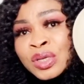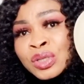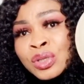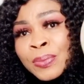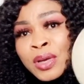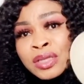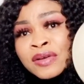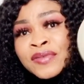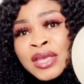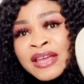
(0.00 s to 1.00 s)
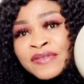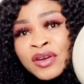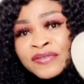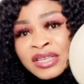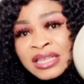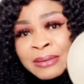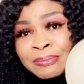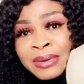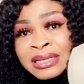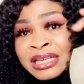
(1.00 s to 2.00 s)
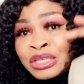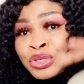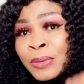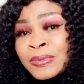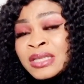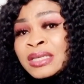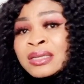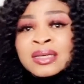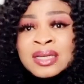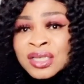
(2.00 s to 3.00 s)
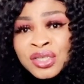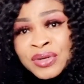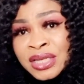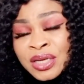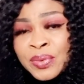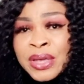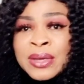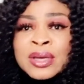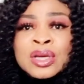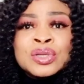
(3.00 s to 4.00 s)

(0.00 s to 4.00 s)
So because of the heavy of this implant, it dropped it straight away.